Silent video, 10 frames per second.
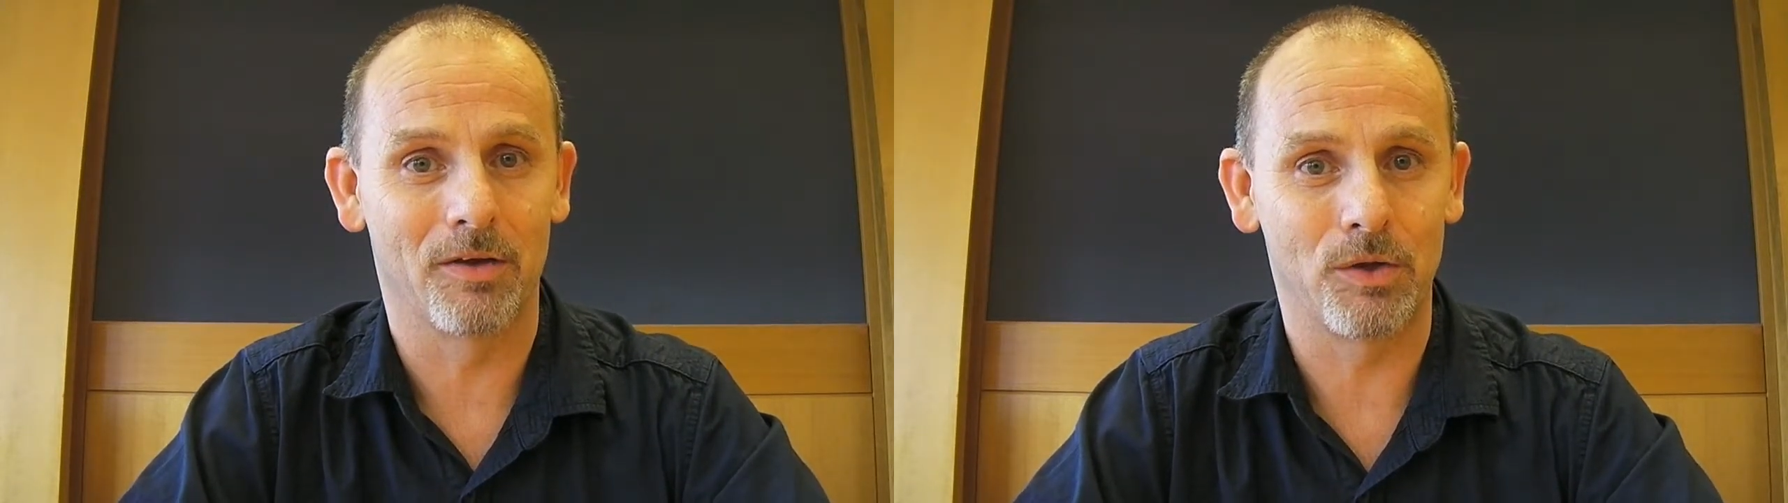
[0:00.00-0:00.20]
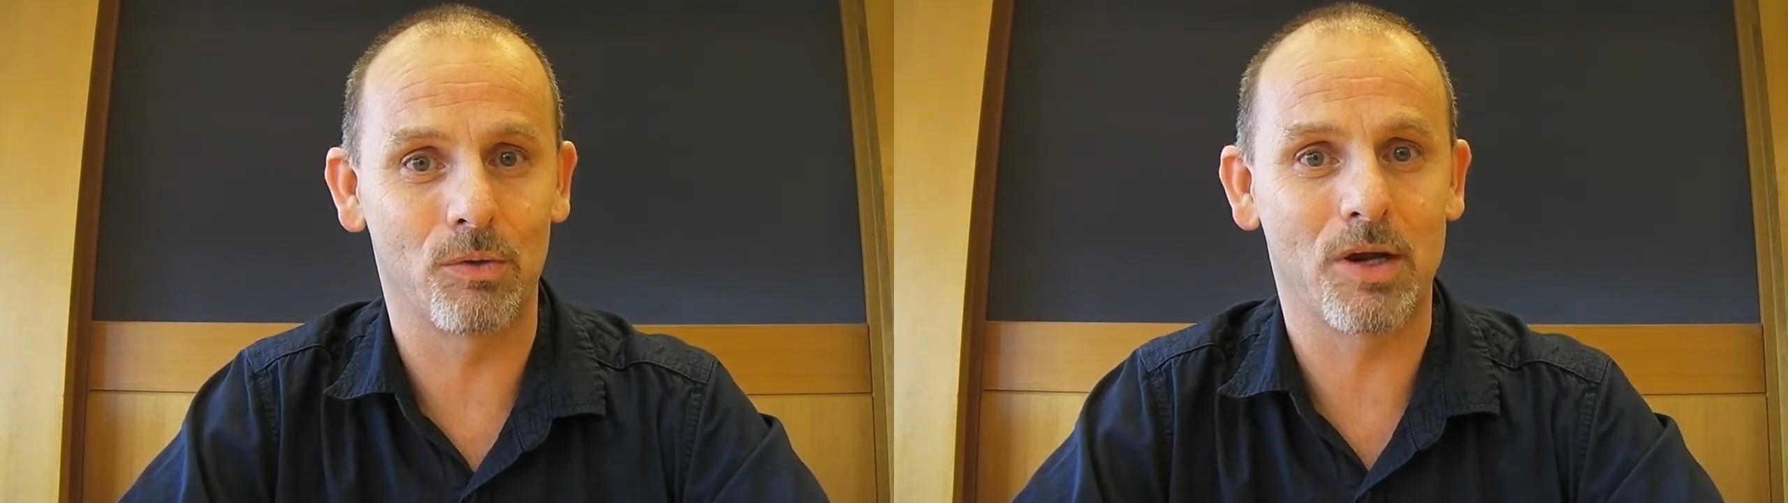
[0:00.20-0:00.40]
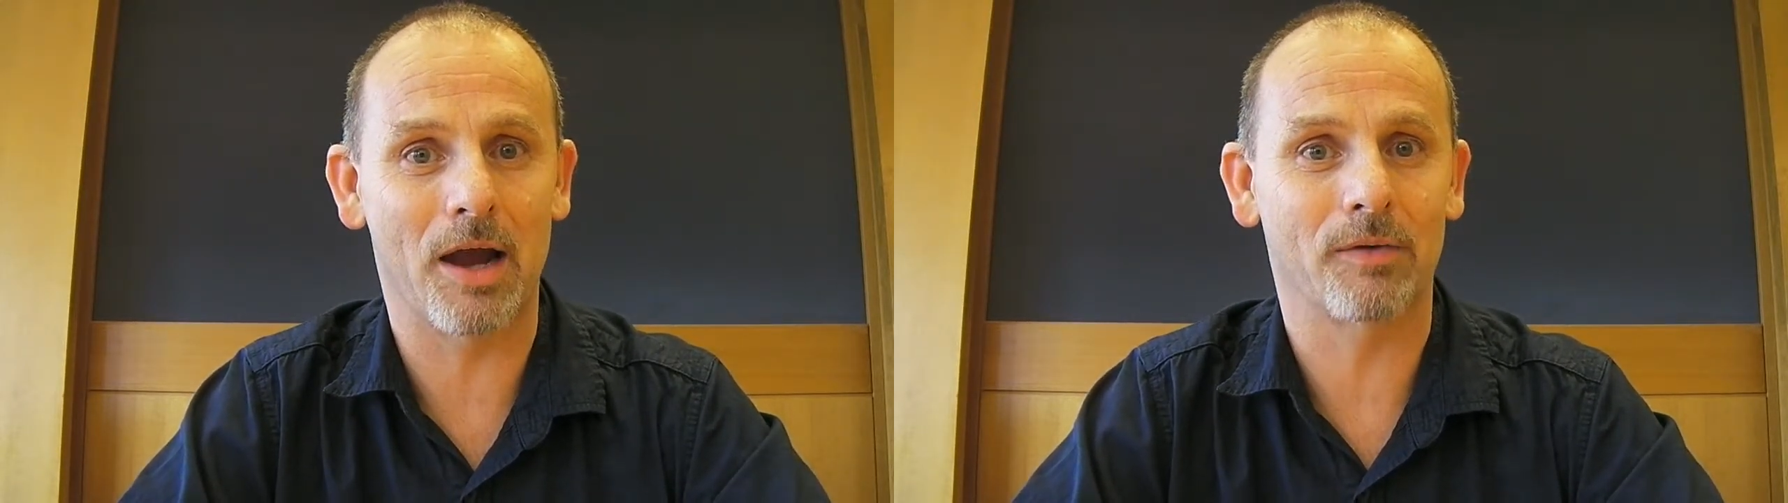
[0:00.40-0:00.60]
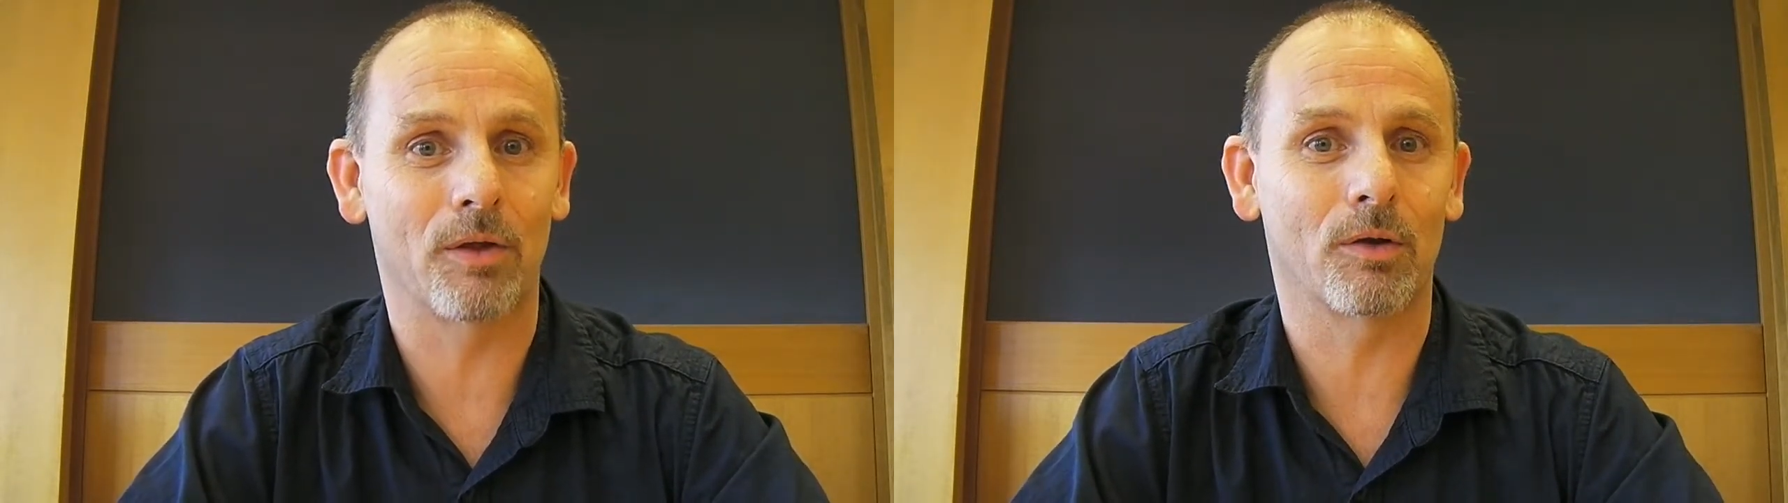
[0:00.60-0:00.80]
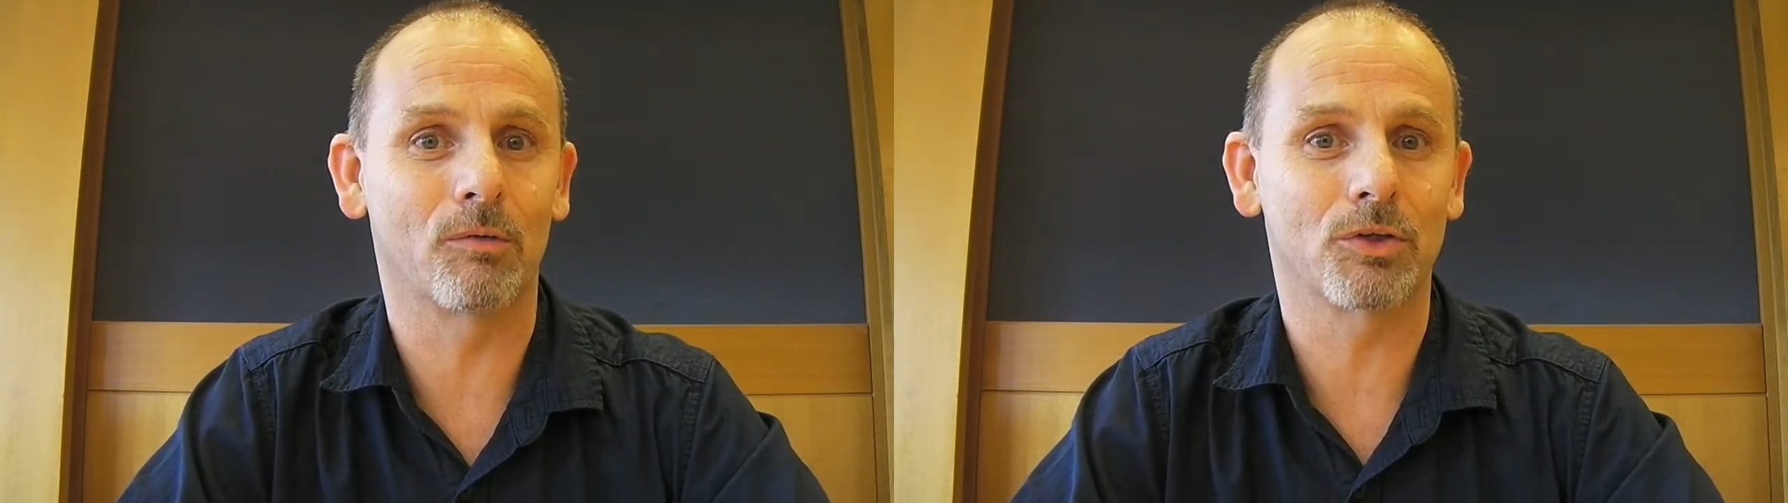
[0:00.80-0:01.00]
you and I are
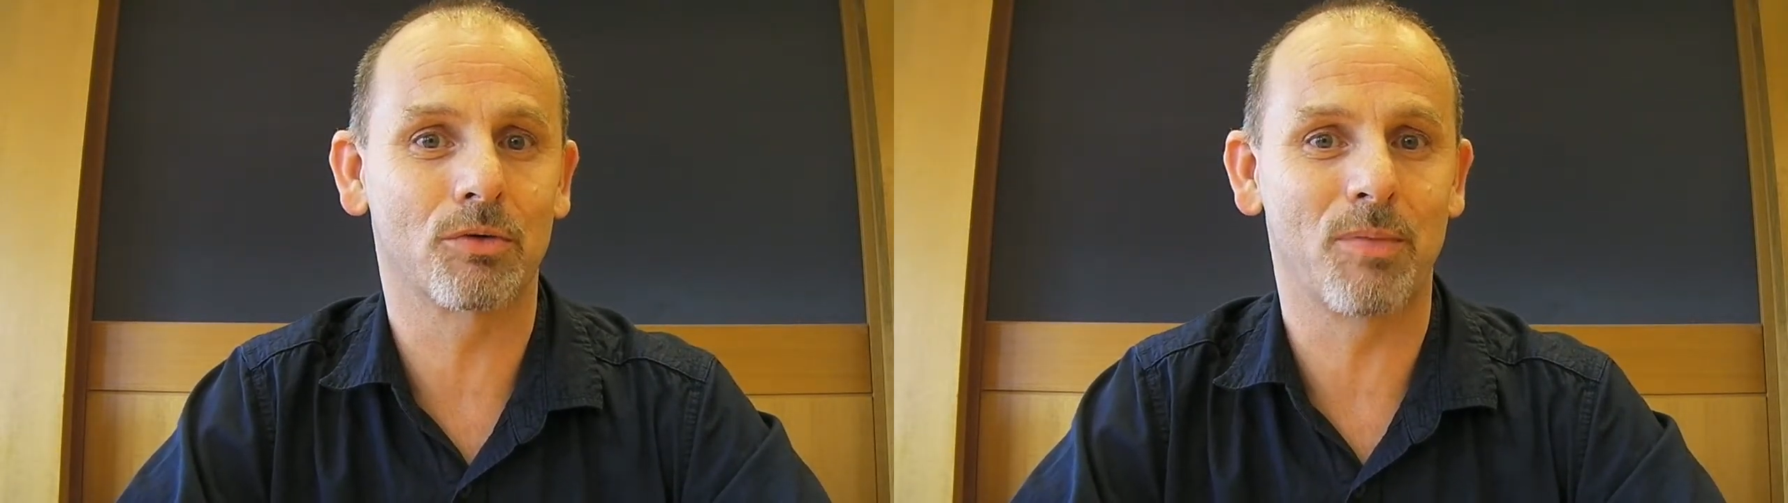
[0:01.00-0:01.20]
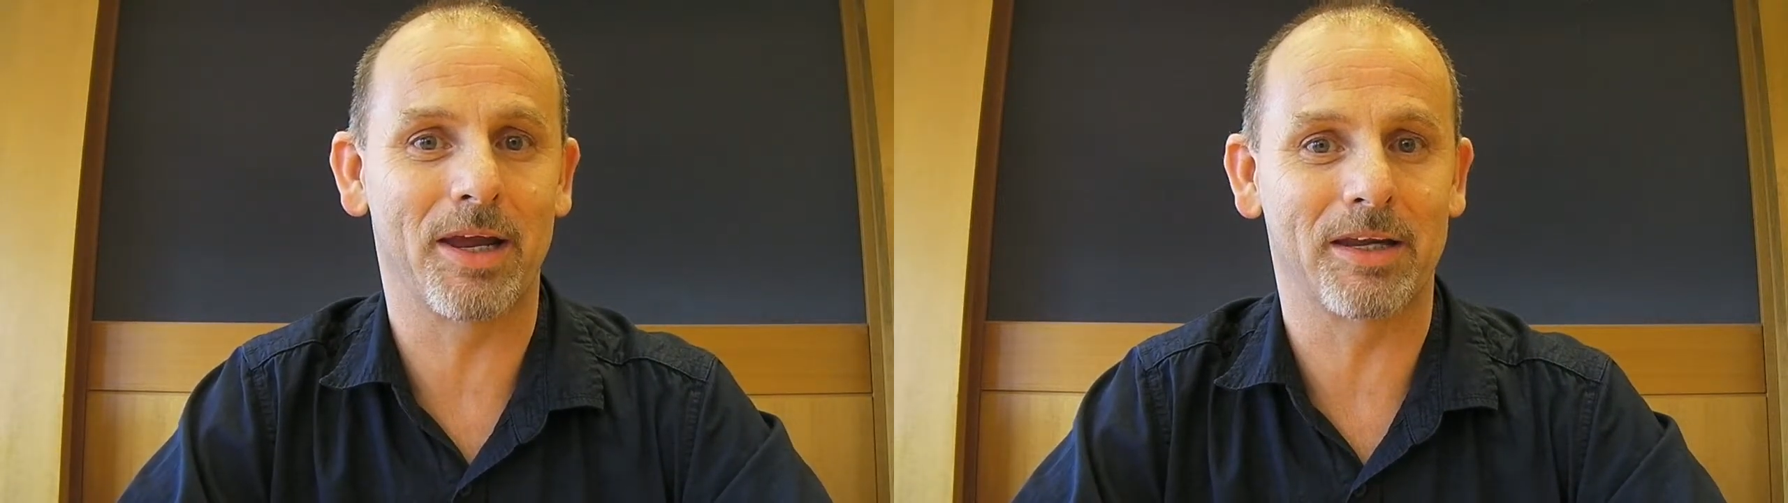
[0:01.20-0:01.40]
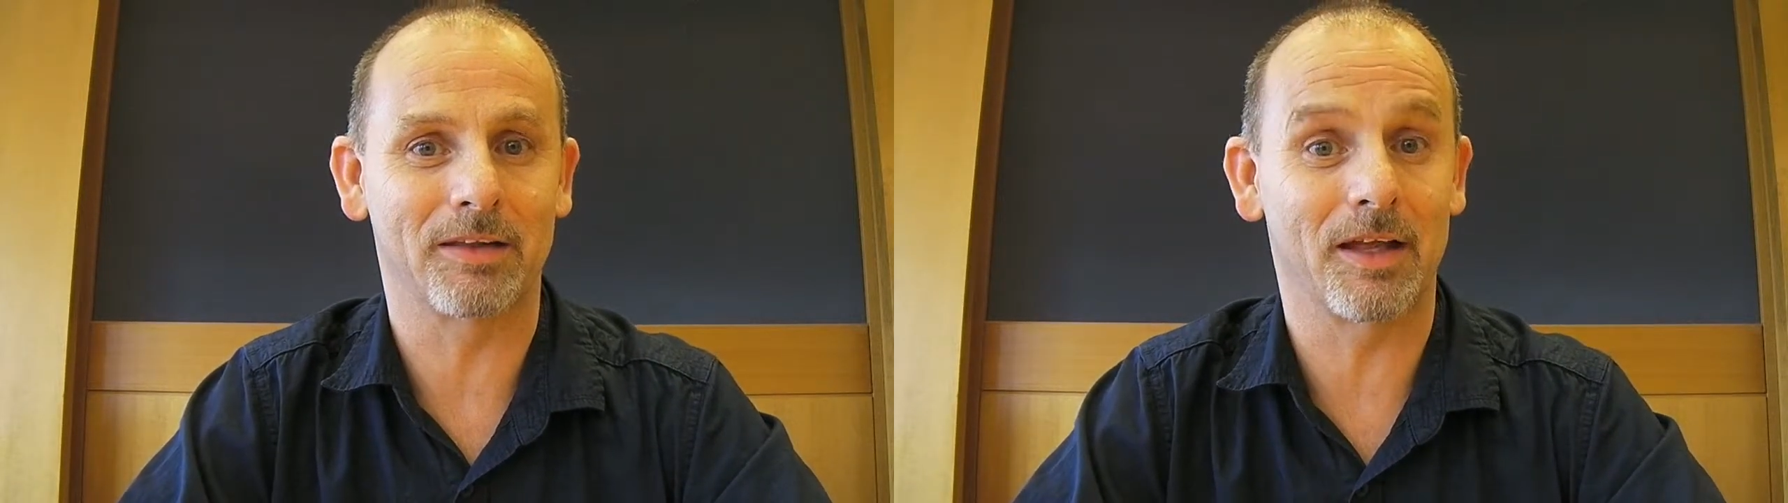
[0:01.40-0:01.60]
the only ones remaining.